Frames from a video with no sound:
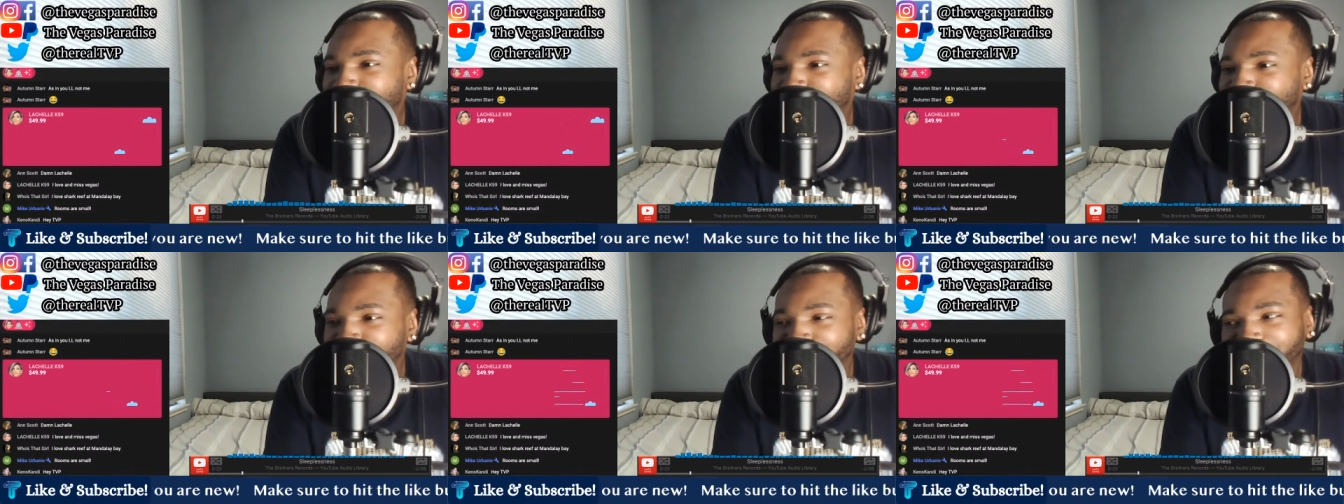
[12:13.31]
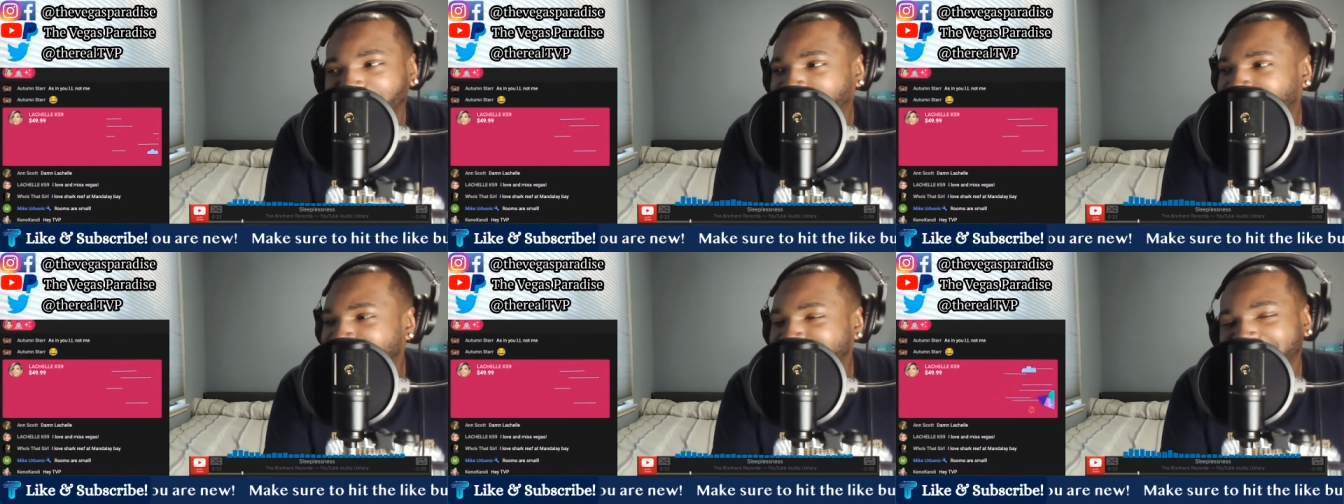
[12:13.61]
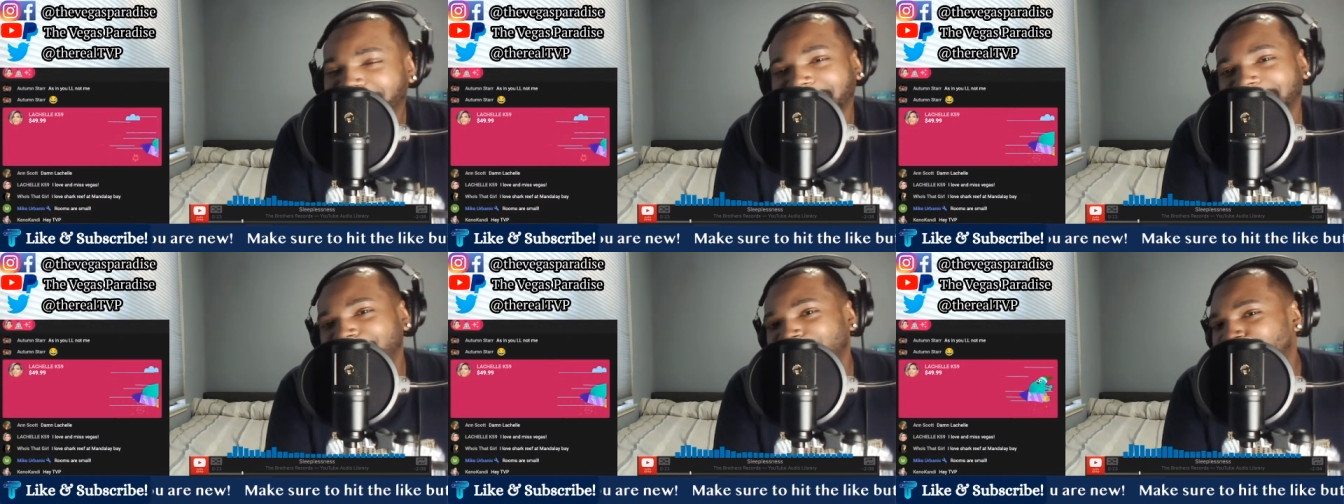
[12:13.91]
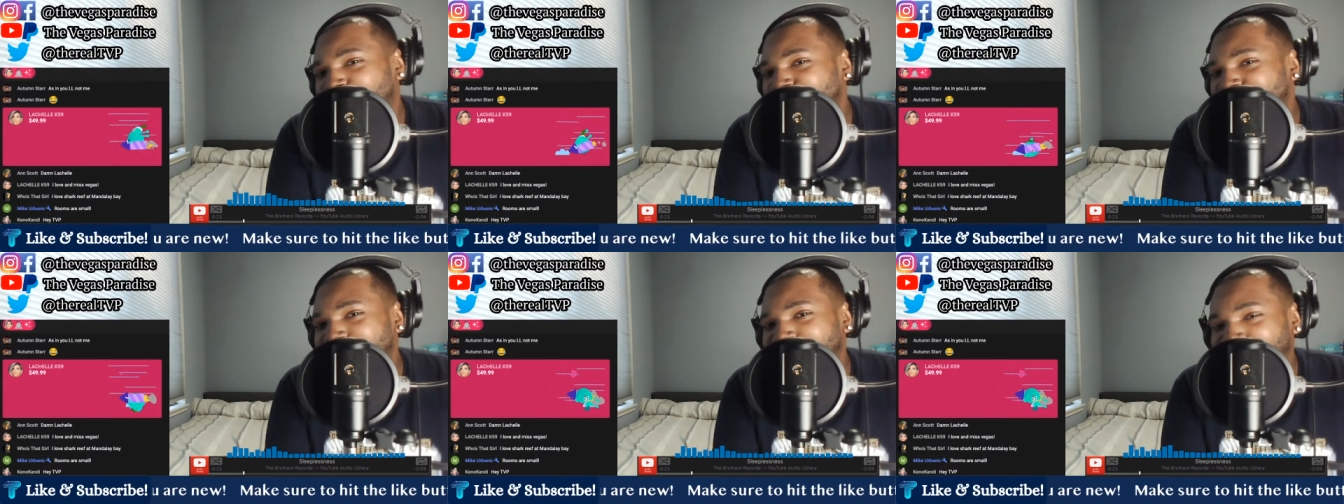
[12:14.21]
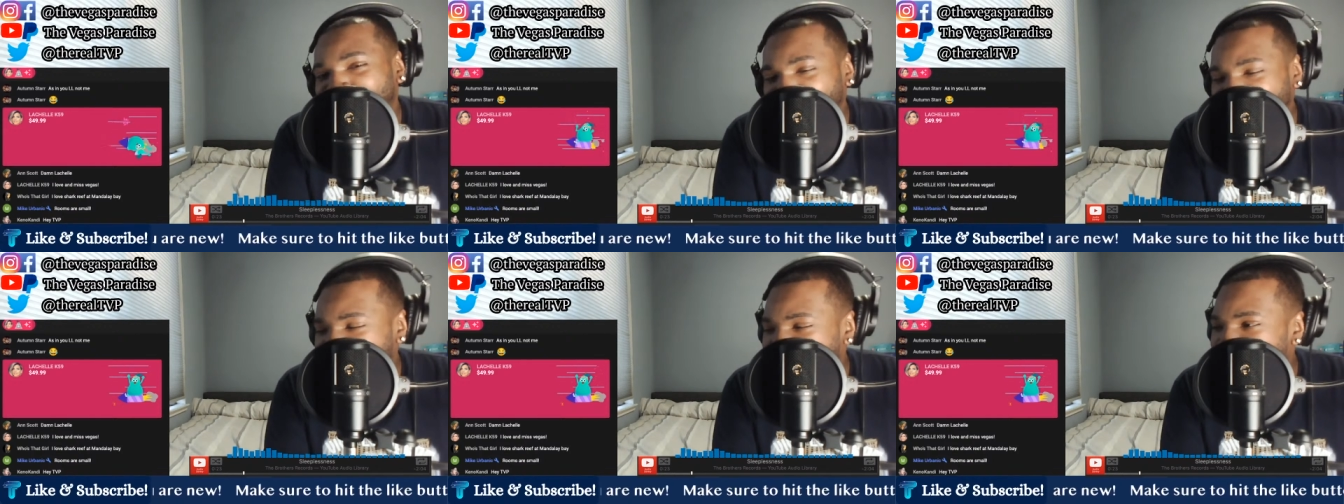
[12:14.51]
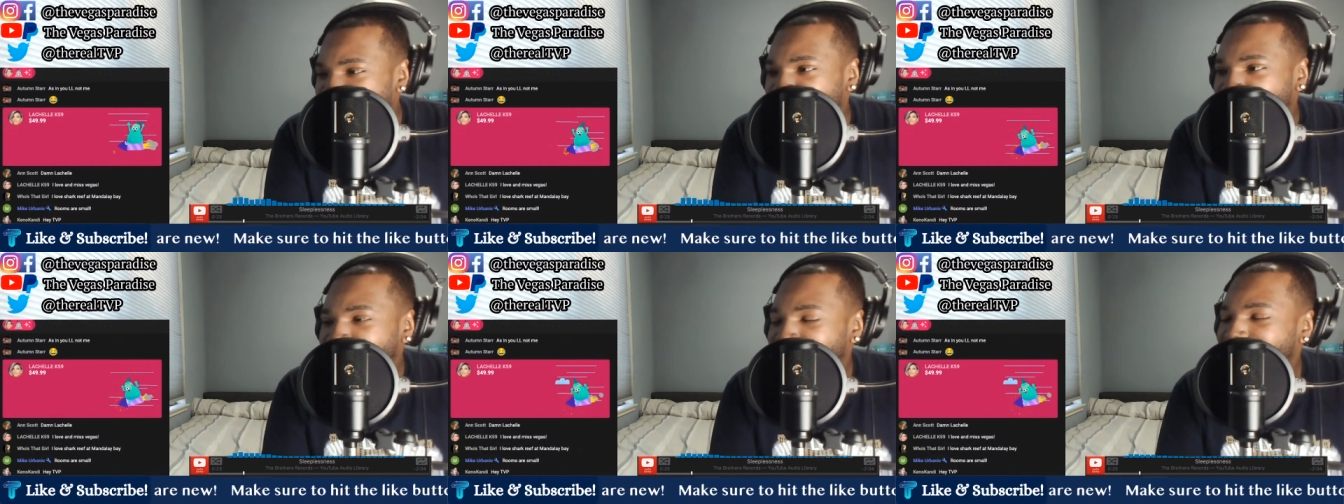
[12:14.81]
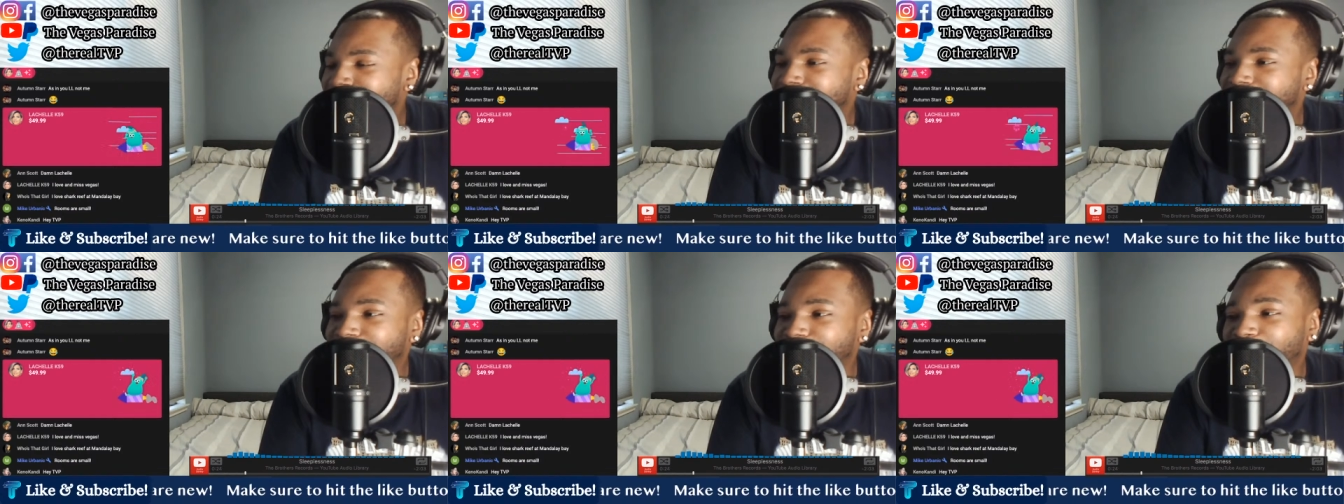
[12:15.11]
You can't stay at the hotel midweek.
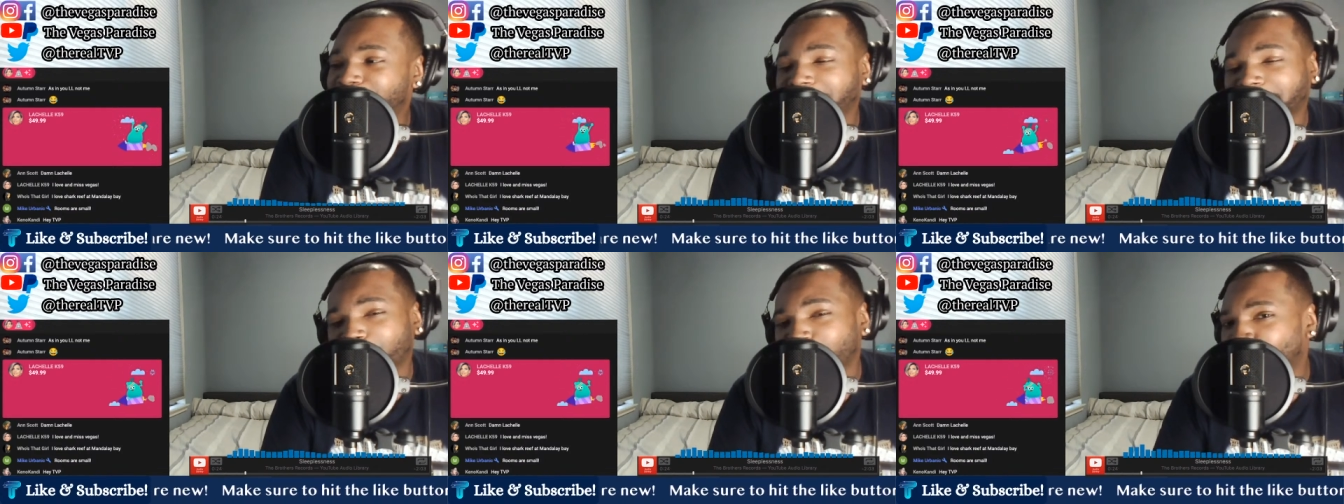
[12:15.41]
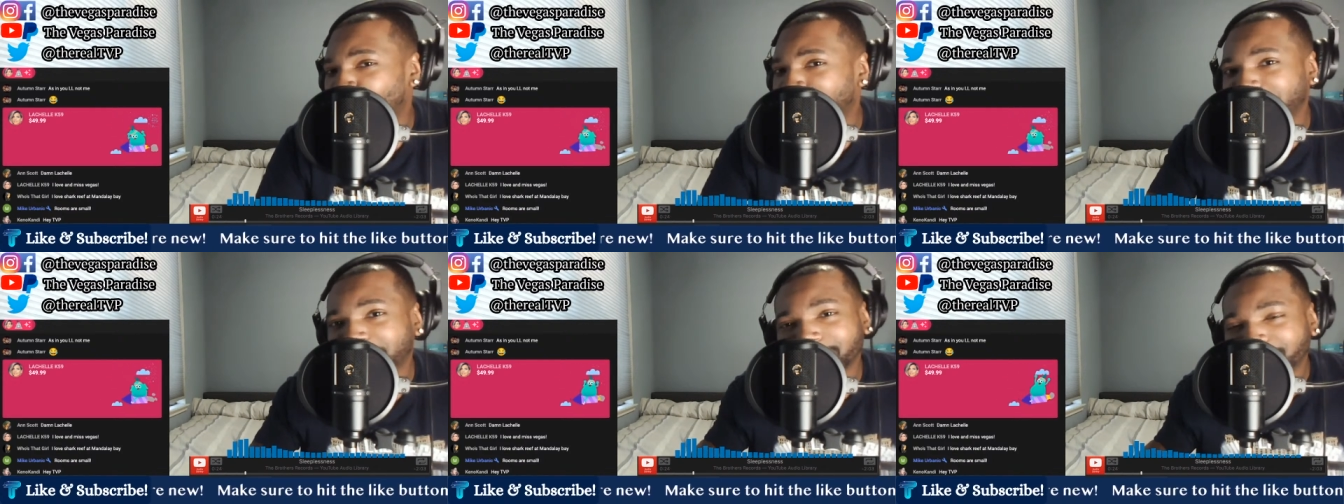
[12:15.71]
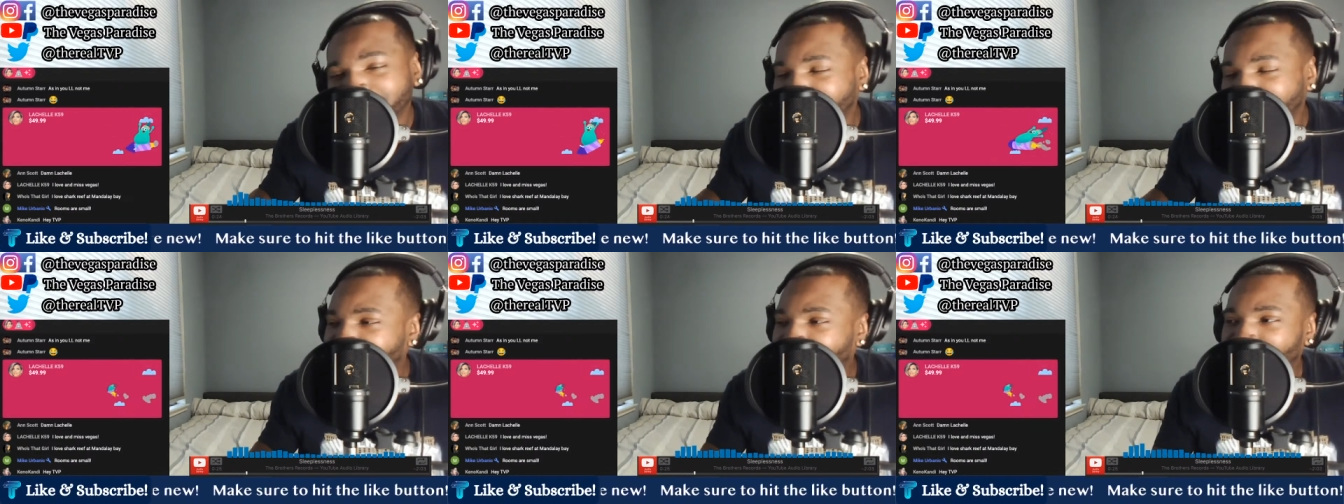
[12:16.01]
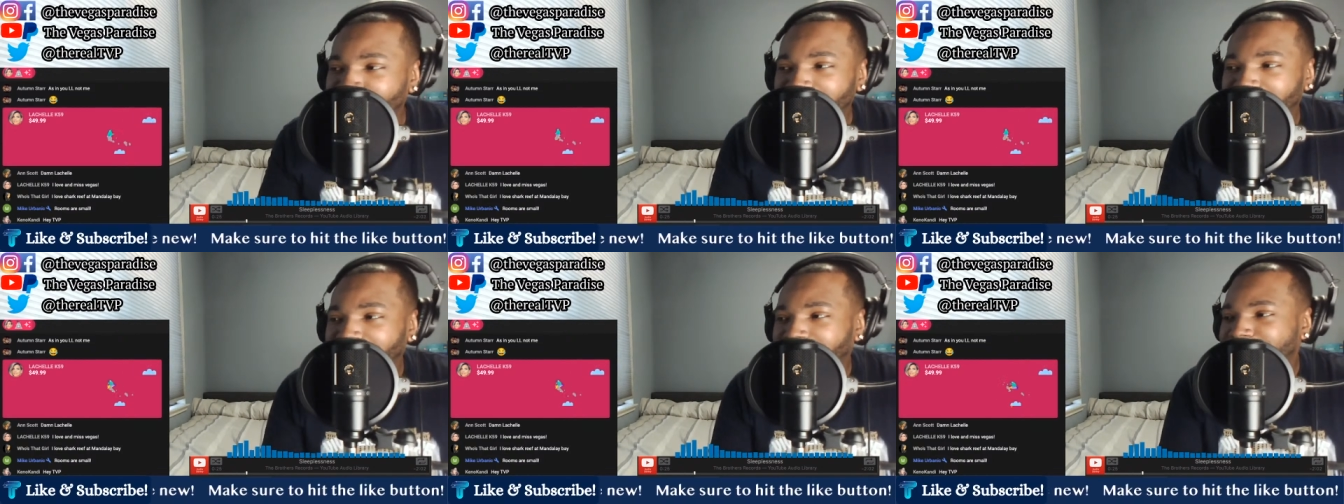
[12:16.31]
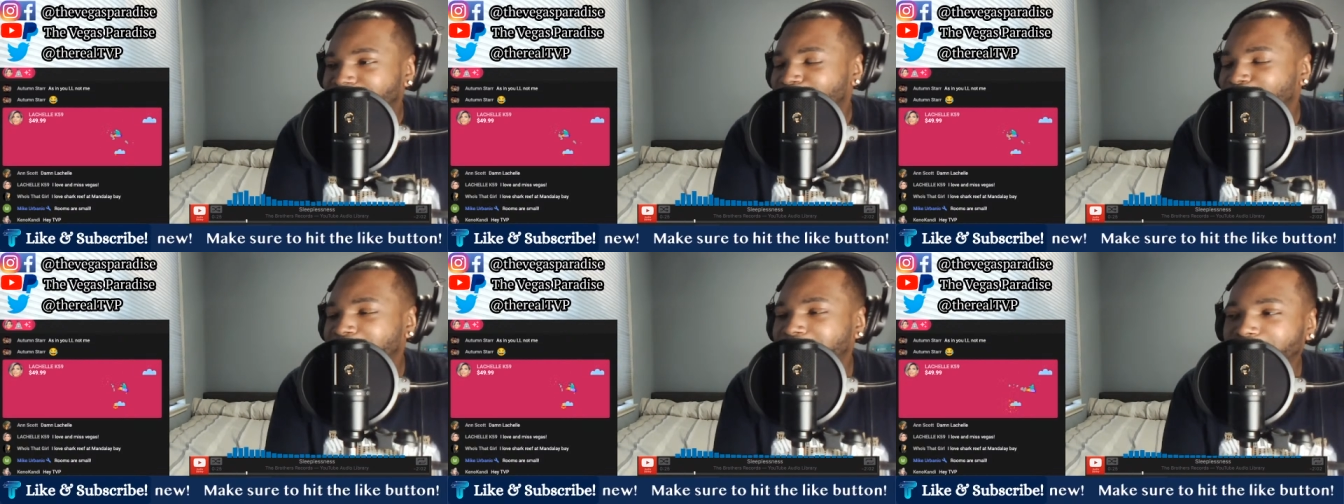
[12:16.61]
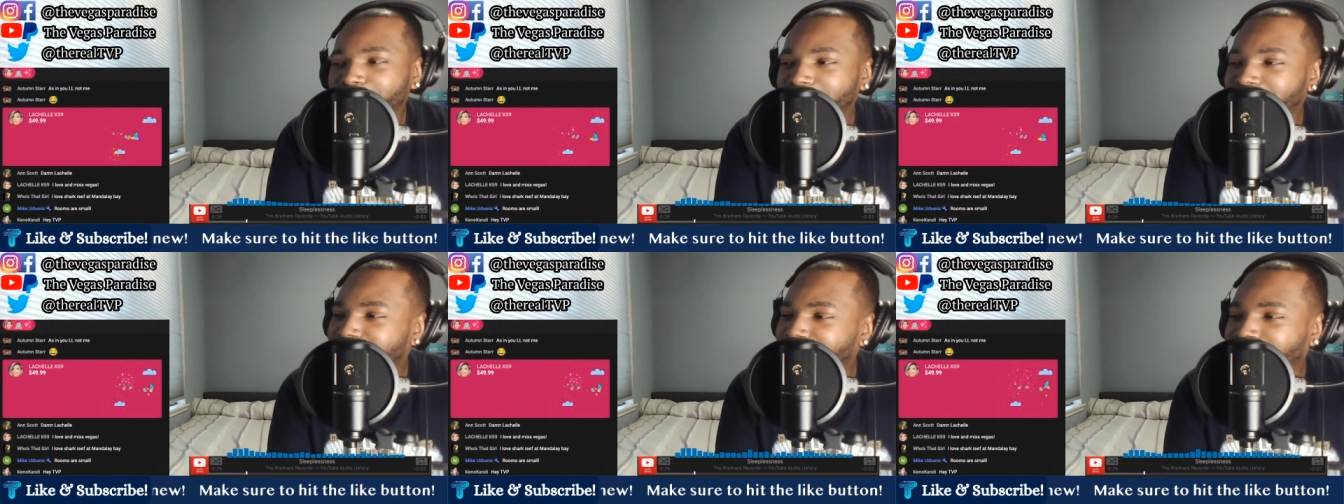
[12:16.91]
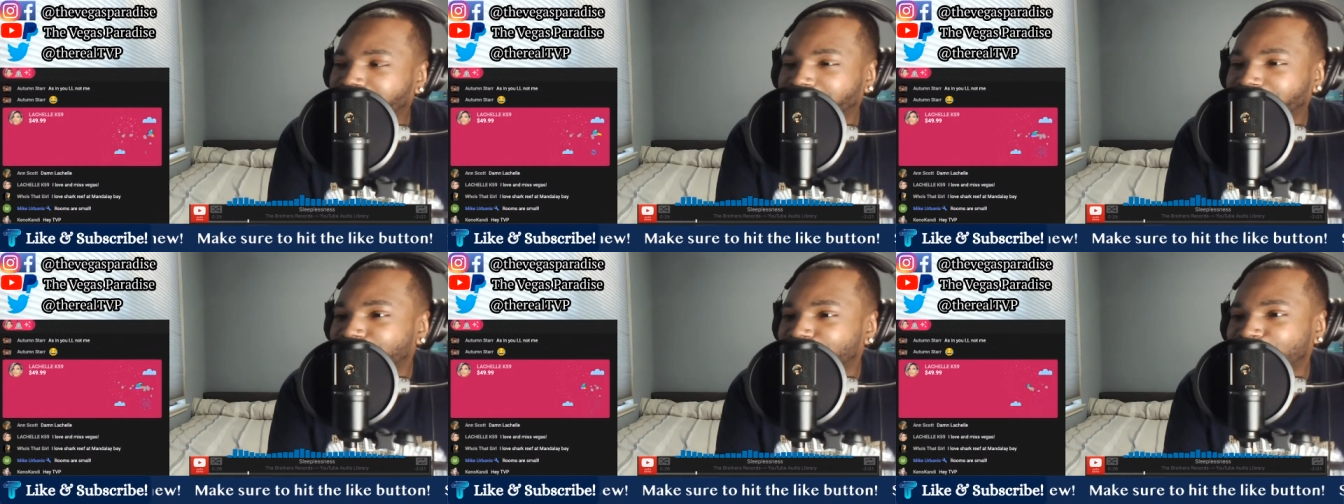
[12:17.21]
You got Wynn 7 days a week, but not
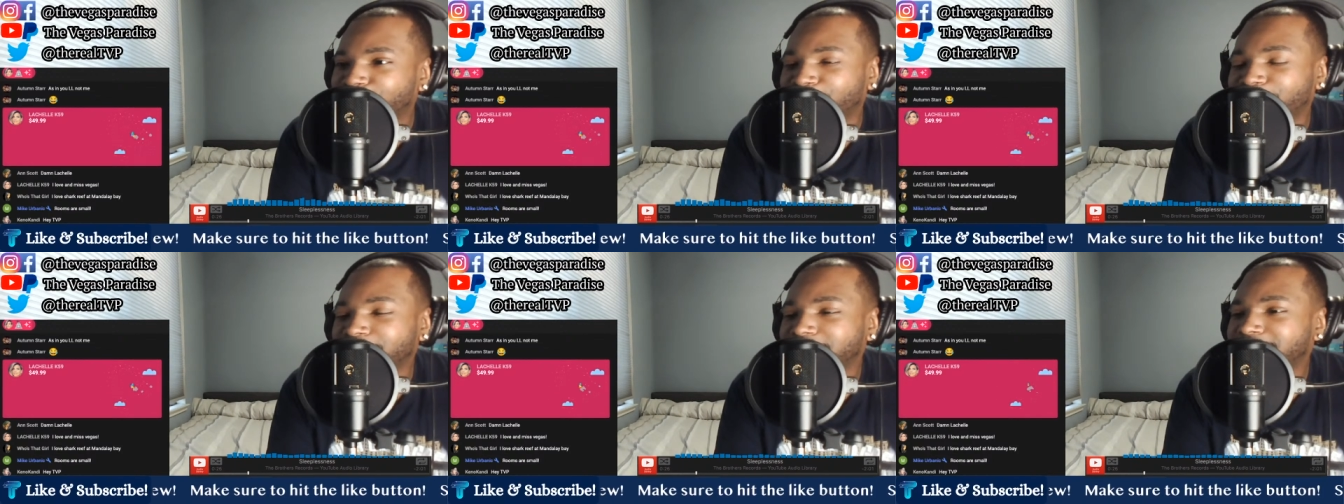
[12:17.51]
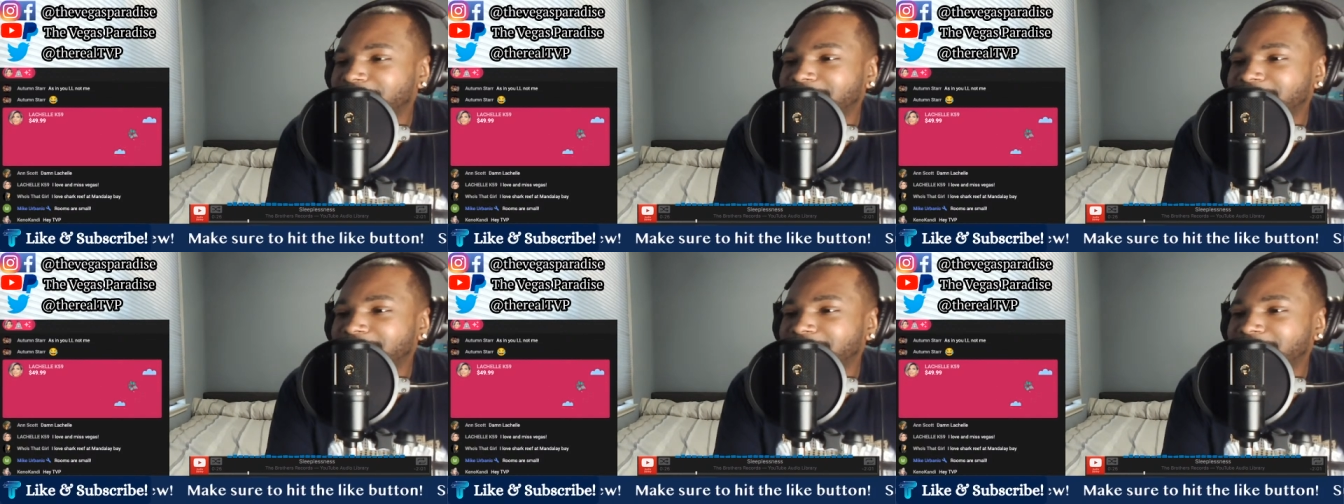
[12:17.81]
Encore.